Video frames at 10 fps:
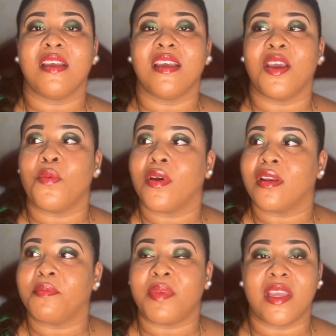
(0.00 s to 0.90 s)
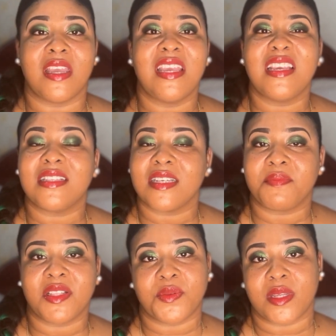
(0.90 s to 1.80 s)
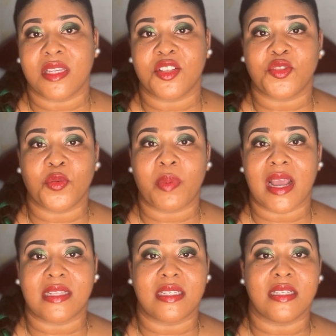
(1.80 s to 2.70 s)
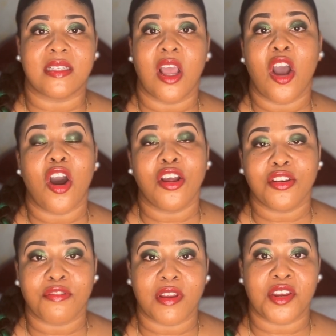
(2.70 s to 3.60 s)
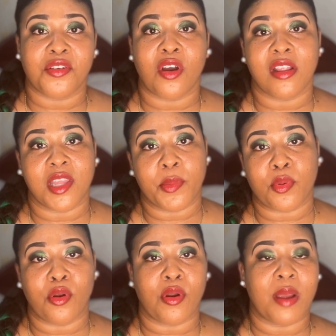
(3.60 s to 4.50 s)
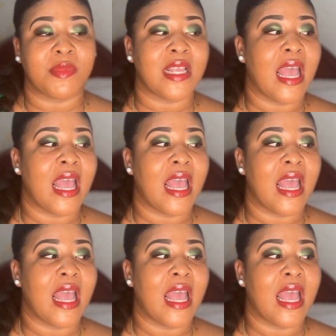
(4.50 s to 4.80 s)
it would be heated between these two parties on the radio on their programs